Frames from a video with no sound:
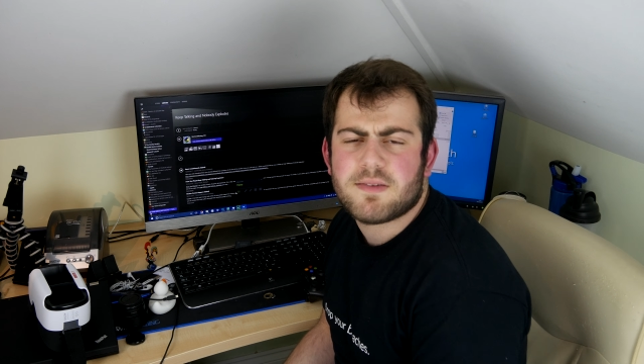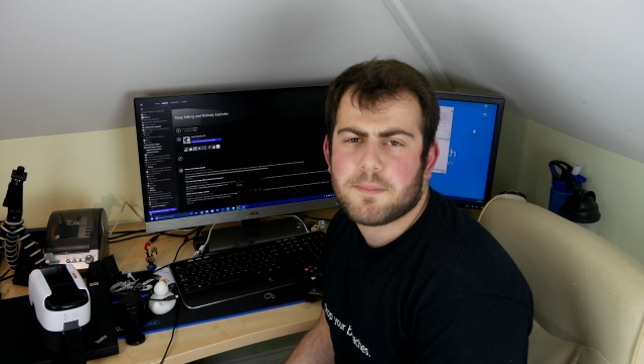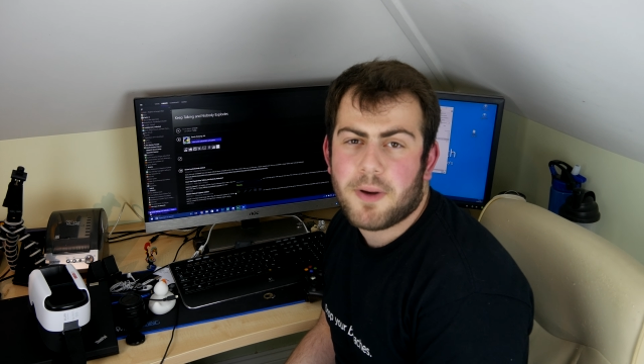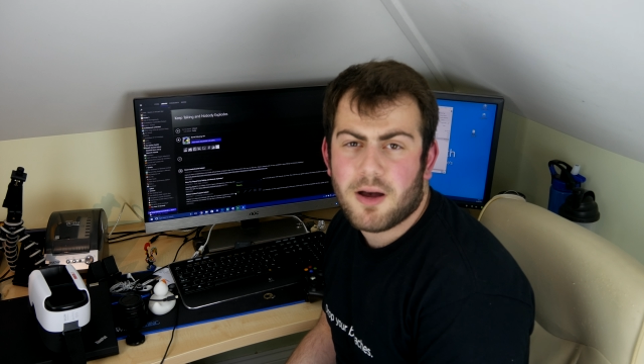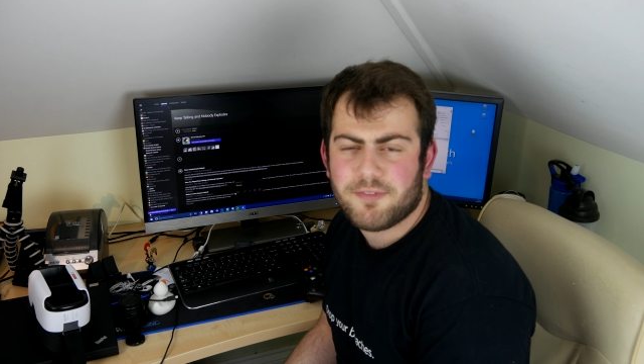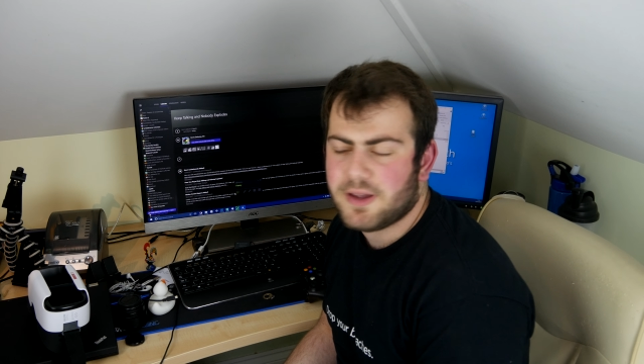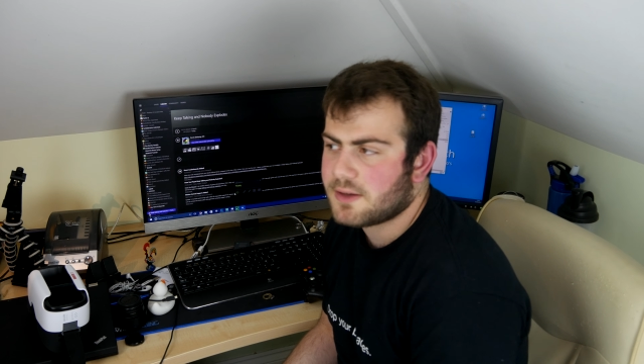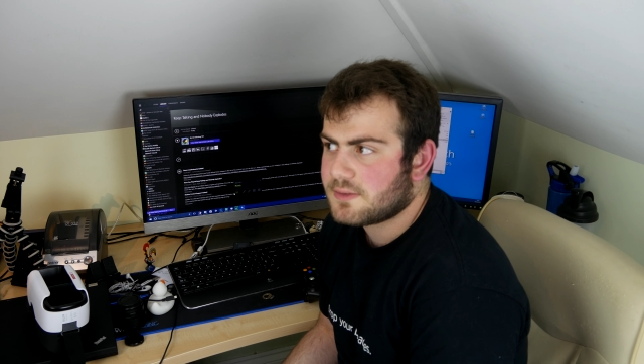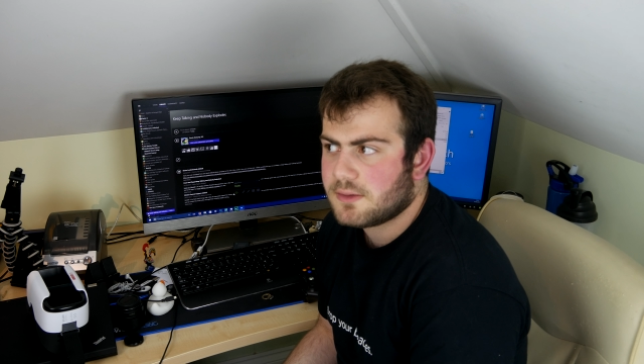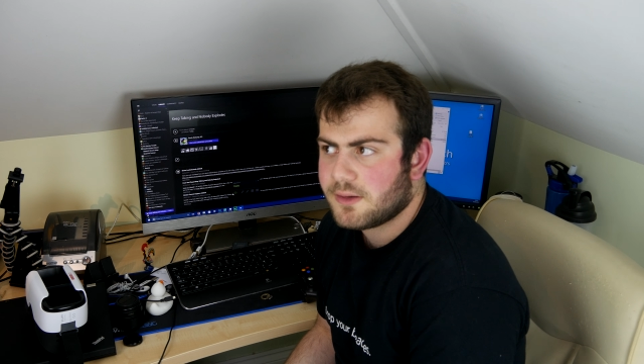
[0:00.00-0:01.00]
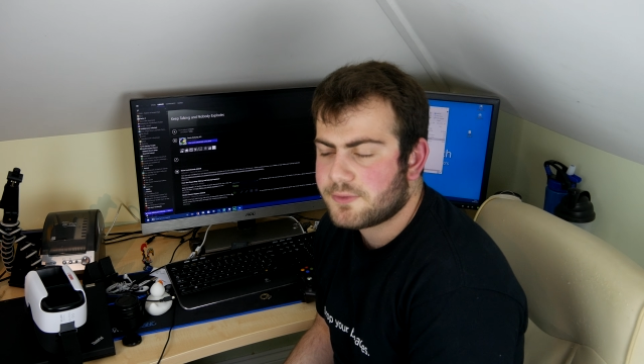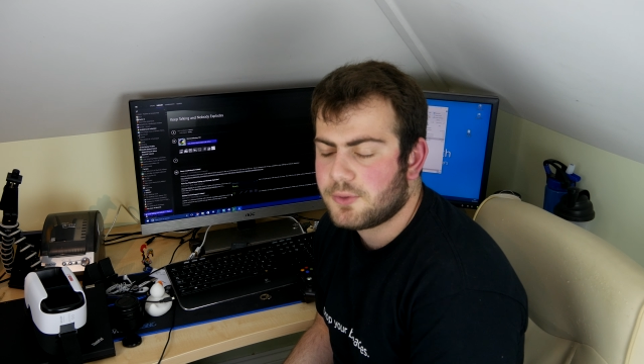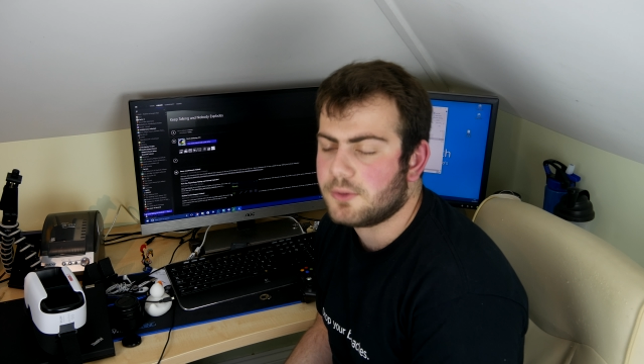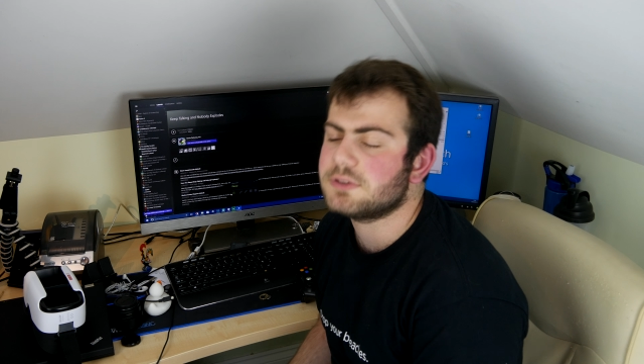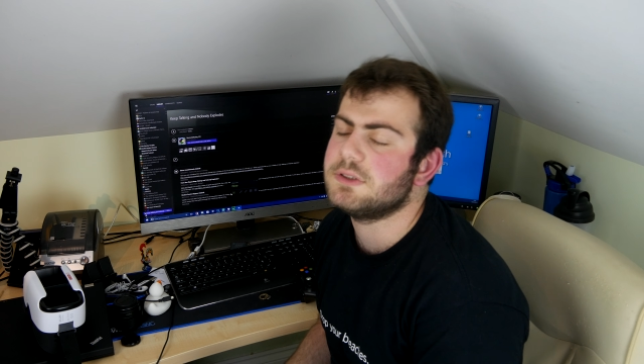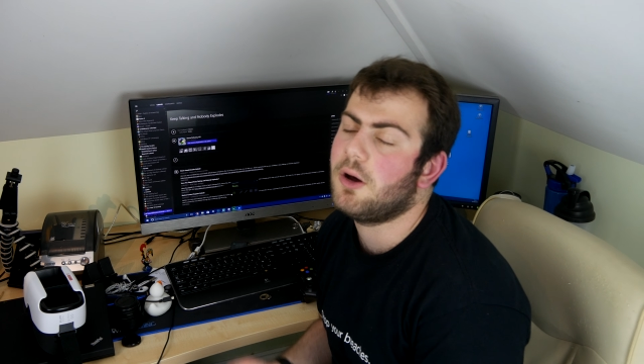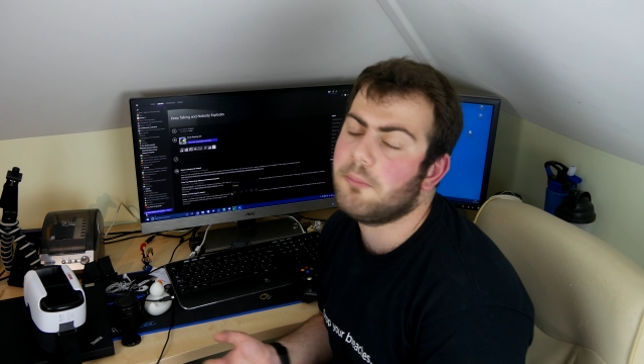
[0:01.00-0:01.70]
it perfect? Of course not.